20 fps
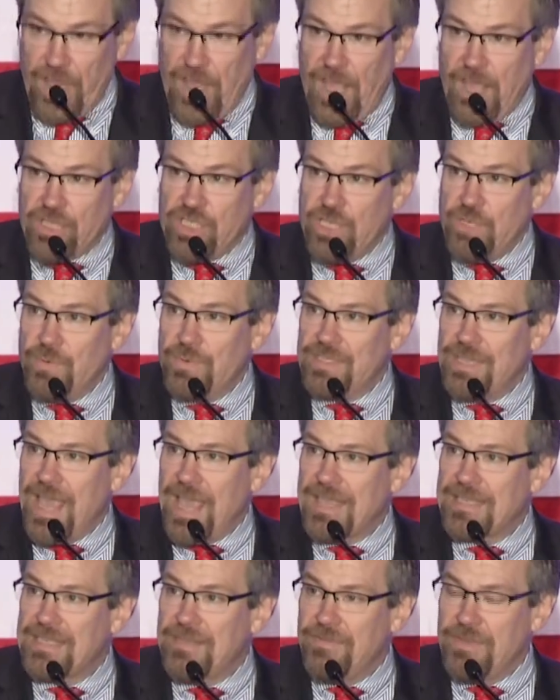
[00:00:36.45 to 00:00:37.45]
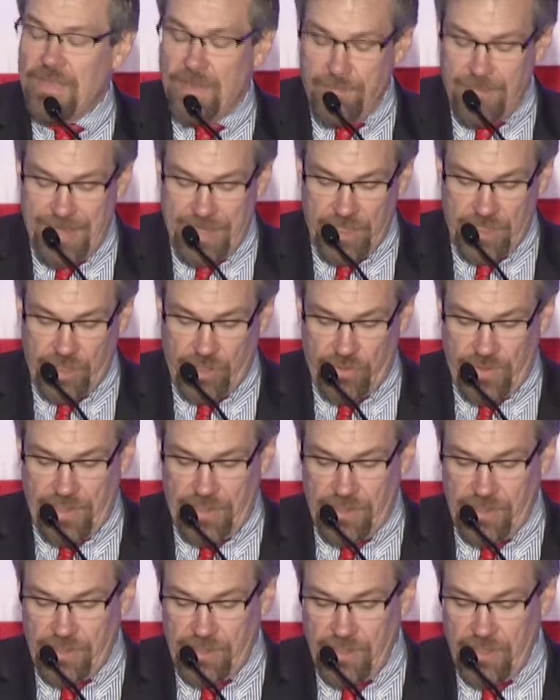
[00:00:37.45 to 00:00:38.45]
and she was active in the
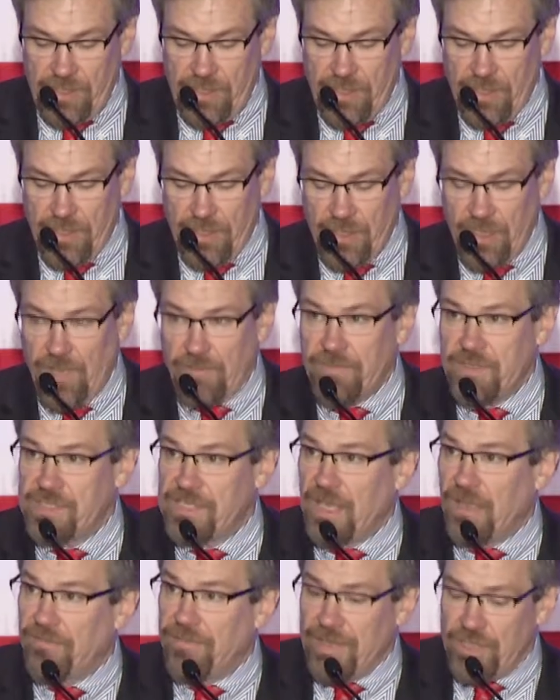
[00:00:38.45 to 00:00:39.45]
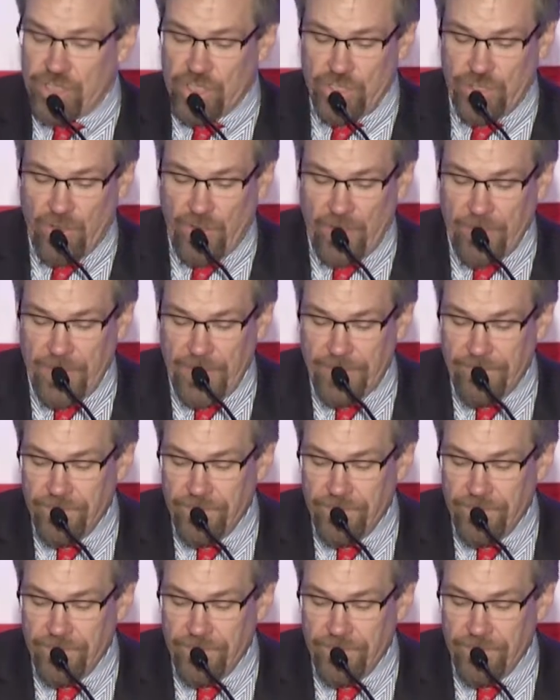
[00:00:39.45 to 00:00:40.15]
ministries of the Salvation Army.